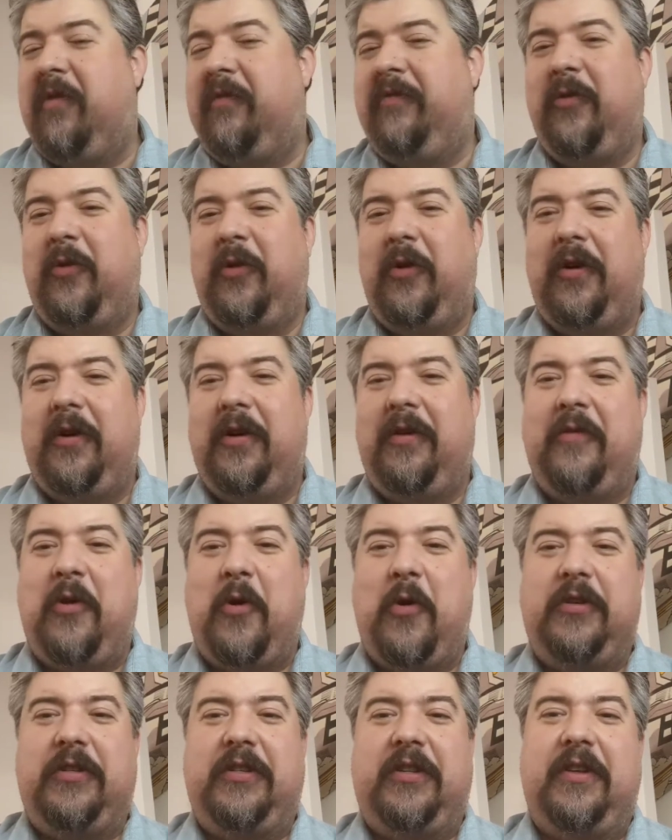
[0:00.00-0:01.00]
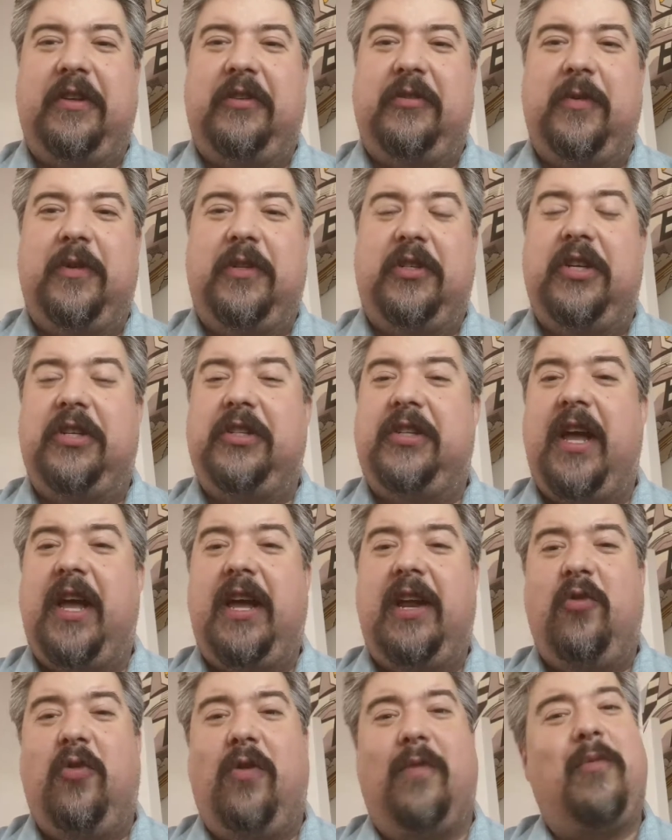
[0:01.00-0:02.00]
of course, this was just a
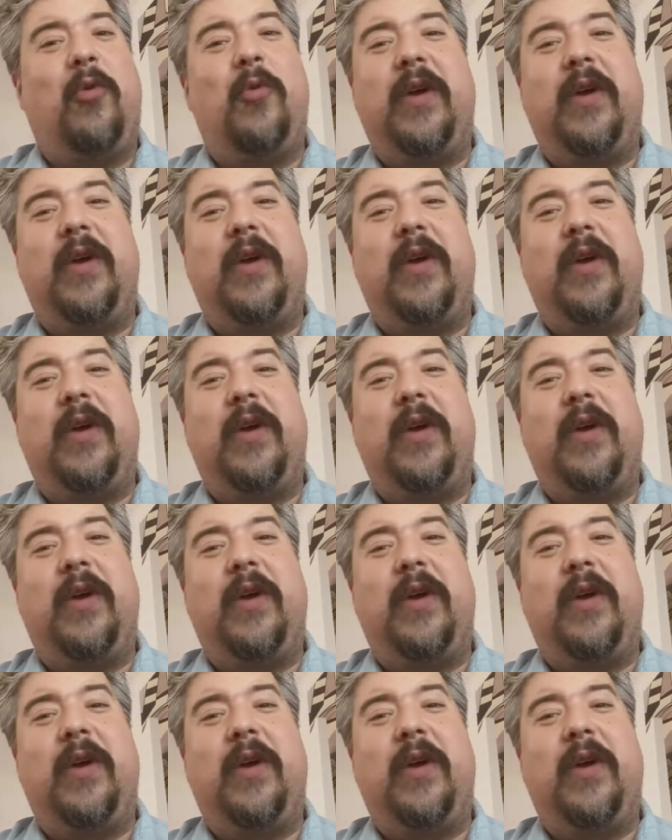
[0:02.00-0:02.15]
normal